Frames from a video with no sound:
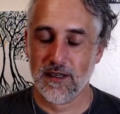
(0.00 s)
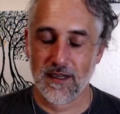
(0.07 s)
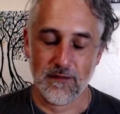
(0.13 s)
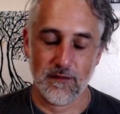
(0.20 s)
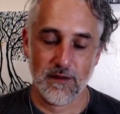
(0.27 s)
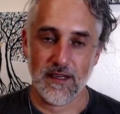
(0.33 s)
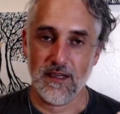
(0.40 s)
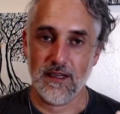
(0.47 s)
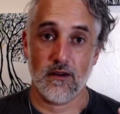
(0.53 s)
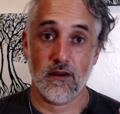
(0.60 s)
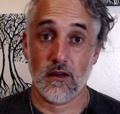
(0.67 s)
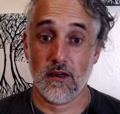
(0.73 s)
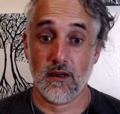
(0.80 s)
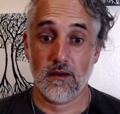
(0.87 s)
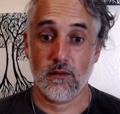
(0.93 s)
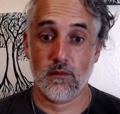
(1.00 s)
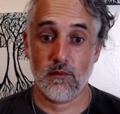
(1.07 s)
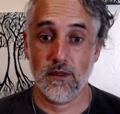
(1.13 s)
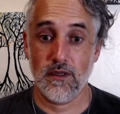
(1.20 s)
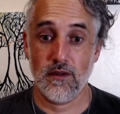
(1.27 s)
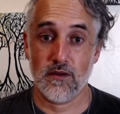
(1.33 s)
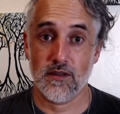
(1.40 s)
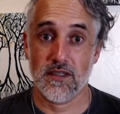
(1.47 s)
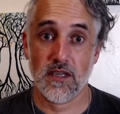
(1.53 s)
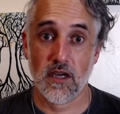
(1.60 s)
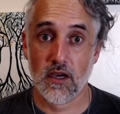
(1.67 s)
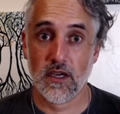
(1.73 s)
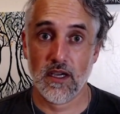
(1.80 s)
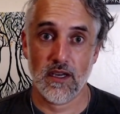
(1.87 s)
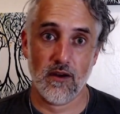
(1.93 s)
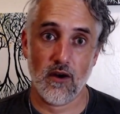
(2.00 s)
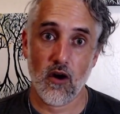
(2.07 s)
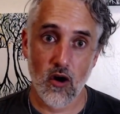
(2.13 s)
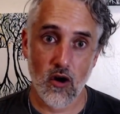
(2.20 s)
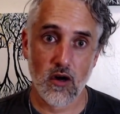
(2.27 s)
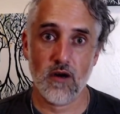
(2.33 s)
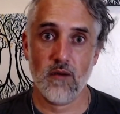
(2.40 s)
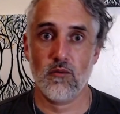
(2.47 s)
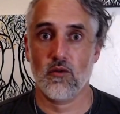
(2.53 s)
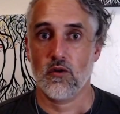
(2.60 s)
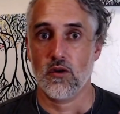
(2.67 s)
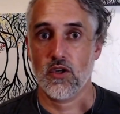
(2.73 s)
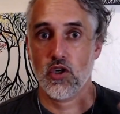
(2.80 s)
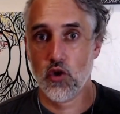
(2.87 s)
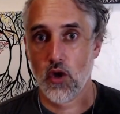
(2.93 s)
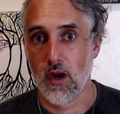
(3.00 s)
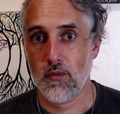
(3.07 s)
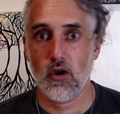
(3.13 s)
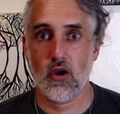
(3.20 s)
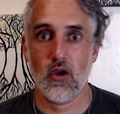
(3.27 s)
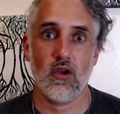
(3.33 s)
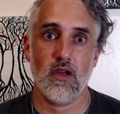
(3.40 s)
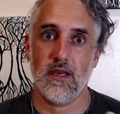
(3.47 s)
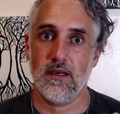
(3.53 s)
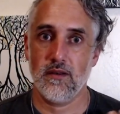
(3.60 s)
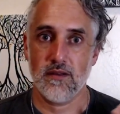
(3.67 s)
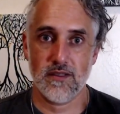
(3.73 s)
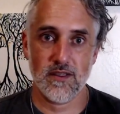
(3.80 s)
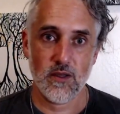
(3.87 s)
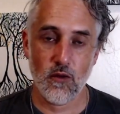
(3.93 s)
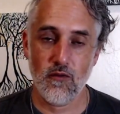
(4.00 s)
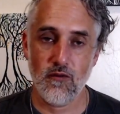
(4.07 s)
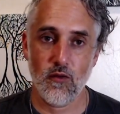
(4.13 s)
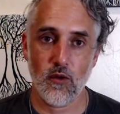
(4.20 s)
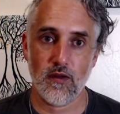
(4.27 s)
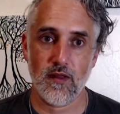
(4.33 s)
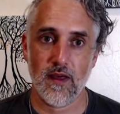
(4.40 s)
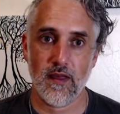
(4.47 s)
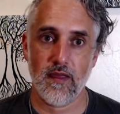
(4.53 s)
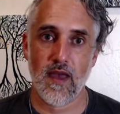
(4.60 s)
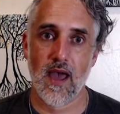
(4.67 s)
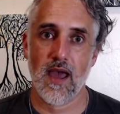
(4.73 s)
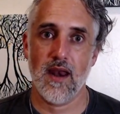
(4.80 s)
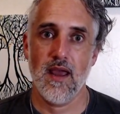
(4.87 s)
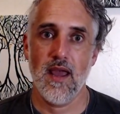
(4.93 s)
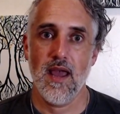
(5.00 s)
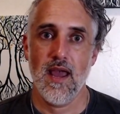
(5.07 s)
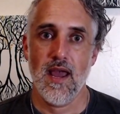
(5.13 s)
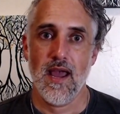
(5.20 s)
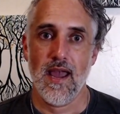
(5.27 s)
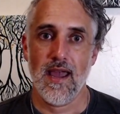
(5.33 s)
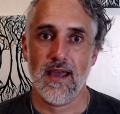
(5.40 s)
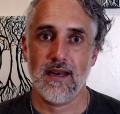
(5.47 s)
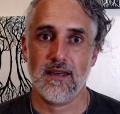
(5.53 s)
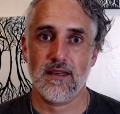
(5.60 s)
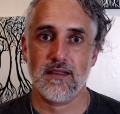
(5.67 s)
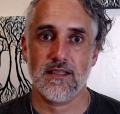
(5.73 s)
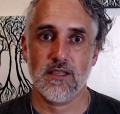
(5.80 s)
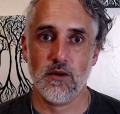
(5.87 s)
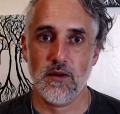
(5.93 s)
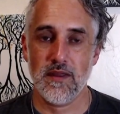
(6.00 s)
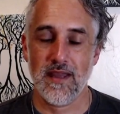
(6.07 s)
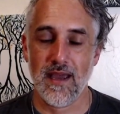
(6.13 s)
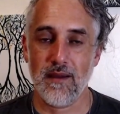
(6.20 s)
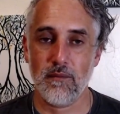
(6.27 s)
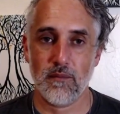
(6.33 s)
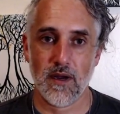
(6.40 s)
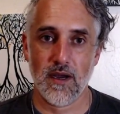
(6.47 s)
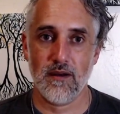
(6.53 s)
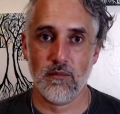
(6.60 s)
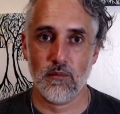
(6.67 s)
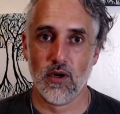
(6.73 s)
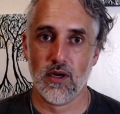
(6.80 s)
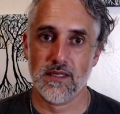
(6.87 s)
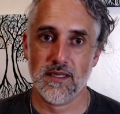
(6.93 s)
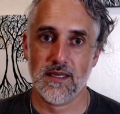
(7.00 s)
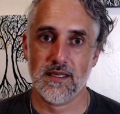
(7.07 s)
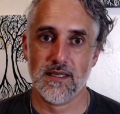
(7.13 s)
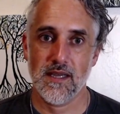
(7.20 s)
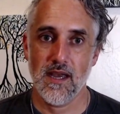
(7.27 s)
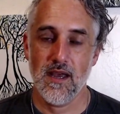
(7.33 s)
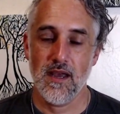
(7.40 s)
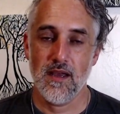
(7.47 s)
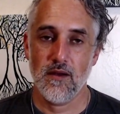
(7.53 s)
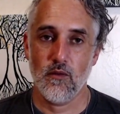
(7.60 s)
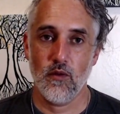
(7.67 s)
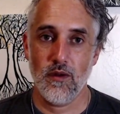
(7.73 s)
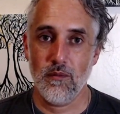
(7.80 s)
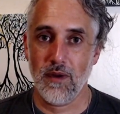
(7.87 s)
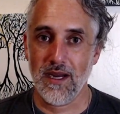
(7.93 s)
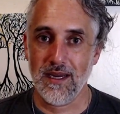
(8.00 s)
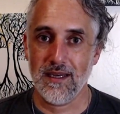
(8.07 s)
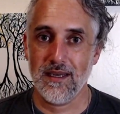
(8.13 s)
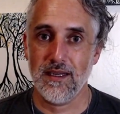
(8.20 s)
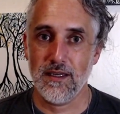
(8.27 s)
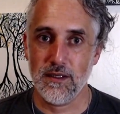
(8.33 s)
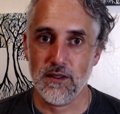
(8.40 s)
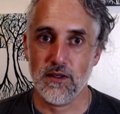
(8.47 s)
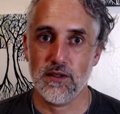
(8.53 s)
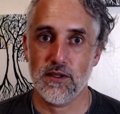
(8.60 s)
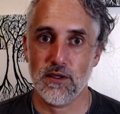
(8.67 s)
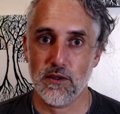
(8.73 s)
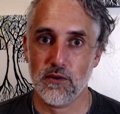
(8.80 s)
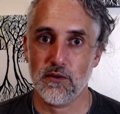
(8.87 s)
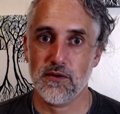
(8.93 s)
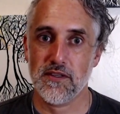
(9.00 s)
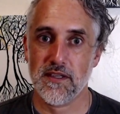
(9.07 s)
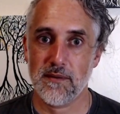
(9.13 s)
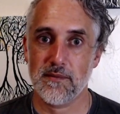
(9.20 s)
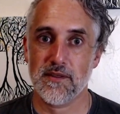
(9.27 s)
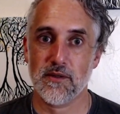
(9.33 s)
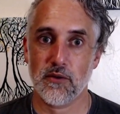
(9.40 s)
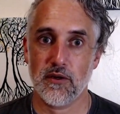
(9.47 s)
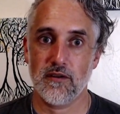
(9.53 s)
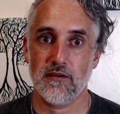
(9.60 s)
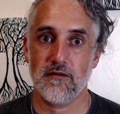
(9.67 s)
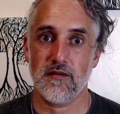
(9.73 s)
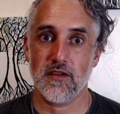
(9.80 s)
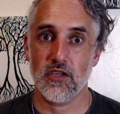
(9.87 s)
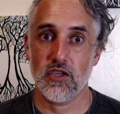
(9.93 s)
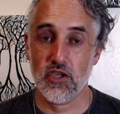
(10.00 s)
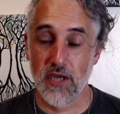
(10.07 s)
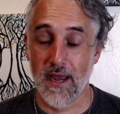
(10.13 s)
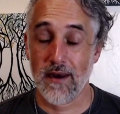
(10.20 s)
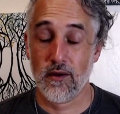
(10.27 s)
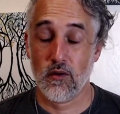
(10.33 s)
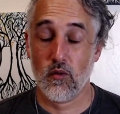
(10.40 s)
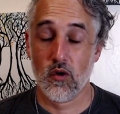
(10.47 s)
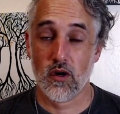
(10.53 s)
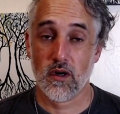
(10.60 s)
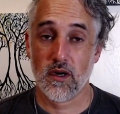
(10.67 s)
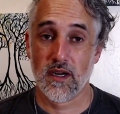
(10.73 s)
We are either stuck in harm or trauma and so forth like that. And so in that kind of process, we might need to do some sort of shadow work